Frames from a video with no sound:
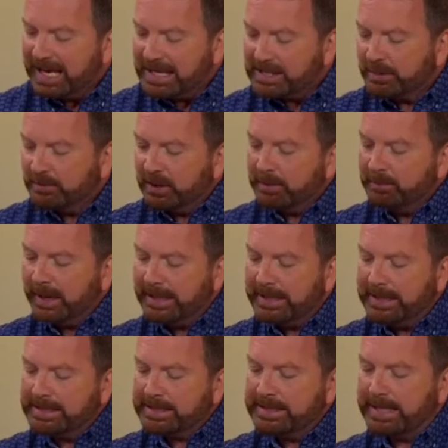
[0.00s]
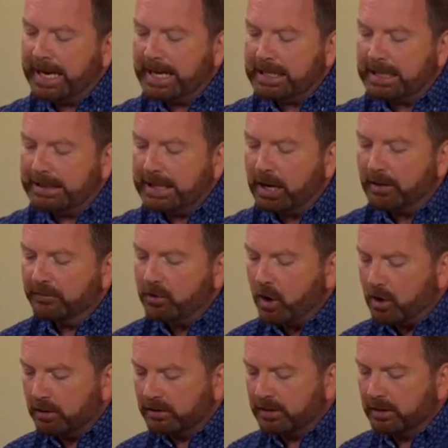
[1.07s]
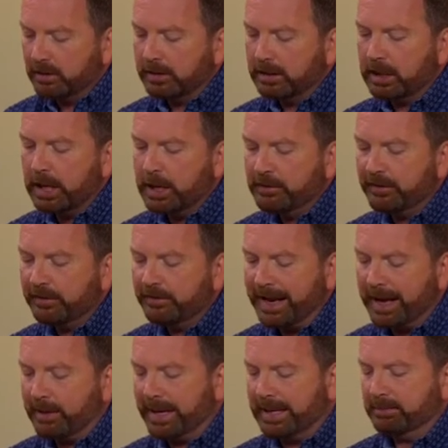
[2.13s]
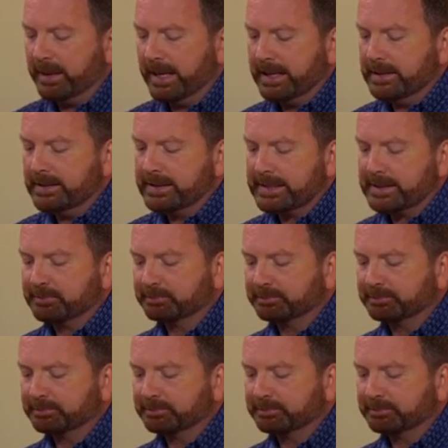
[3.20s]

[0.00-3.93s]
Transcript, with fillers: So I'm gonna pin these together. Now I've got clover flower head pins.